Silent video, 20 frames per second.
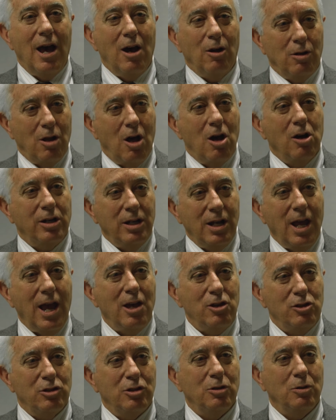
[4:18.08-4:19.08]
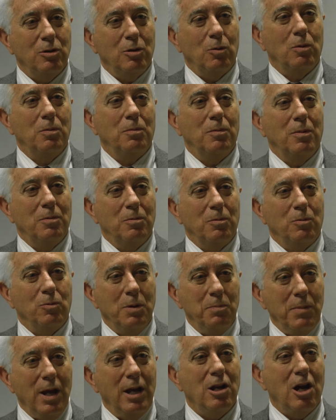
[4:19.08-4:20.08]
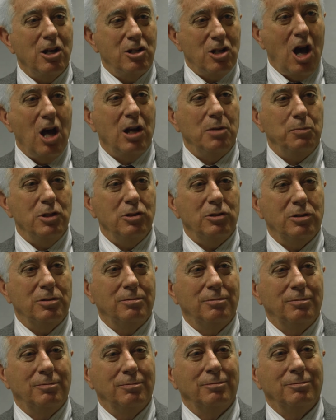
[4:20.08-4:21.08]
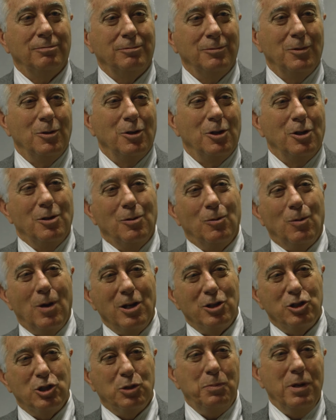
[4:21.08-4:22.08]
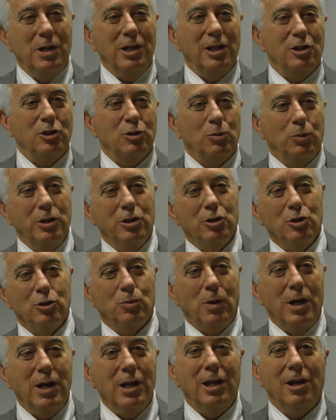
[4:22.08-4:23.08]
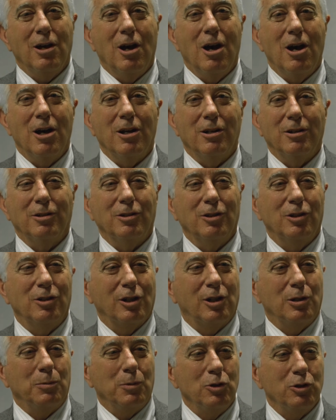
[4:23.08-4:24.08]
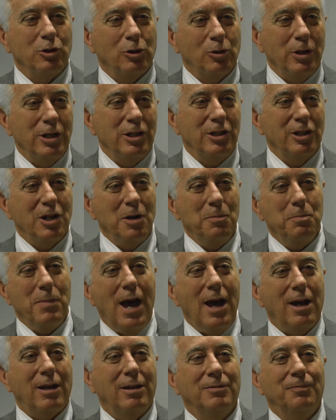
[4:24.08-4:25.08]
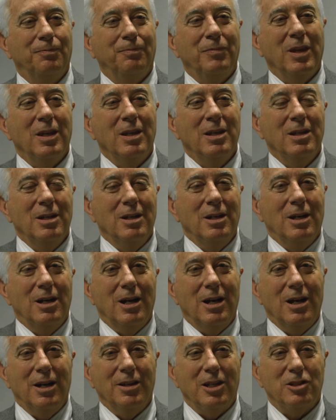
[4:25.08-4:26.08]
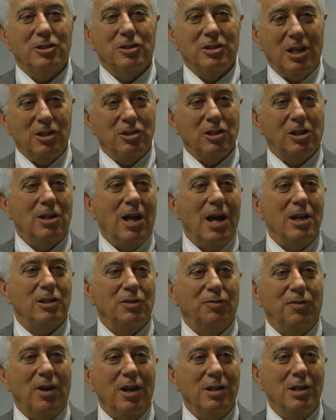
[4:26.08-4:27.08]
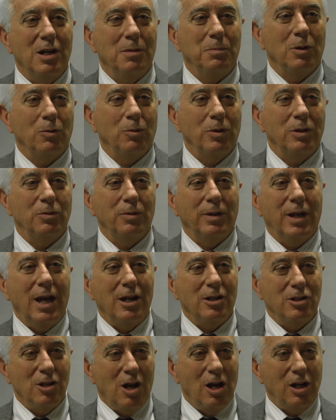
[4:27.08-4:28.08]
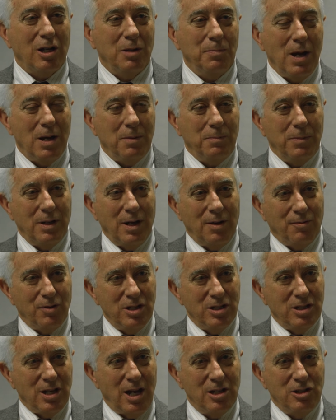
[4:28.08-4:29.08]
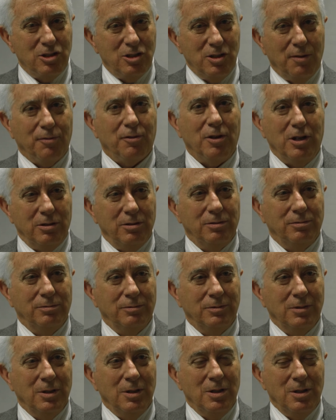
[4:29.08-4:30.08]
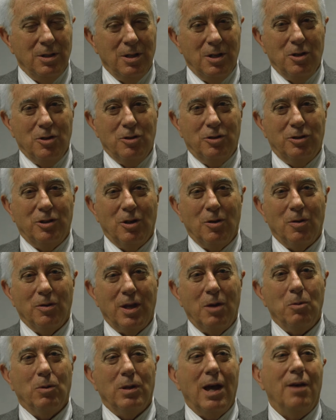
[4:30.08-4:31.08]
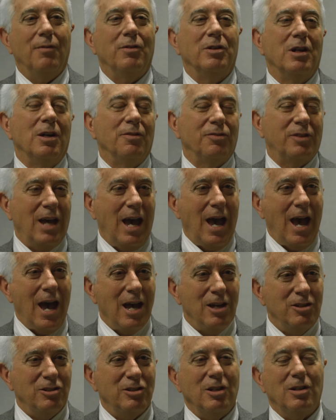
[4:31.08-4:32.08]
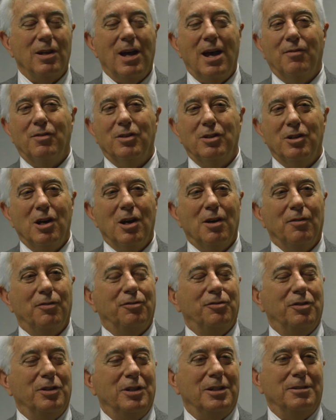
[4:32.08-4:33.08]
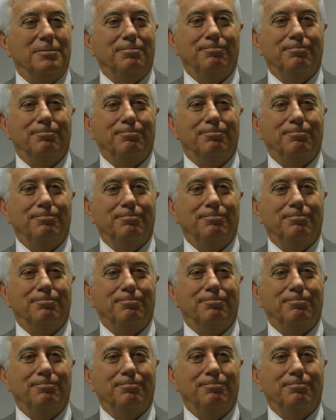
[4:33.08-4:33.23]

how long it has to remain autonomous while it's spinning its wheels waiting on the commercial grid to come back, that's a classified number which we can't talk about, but every site's different. So they will have enough gas, they'll have enough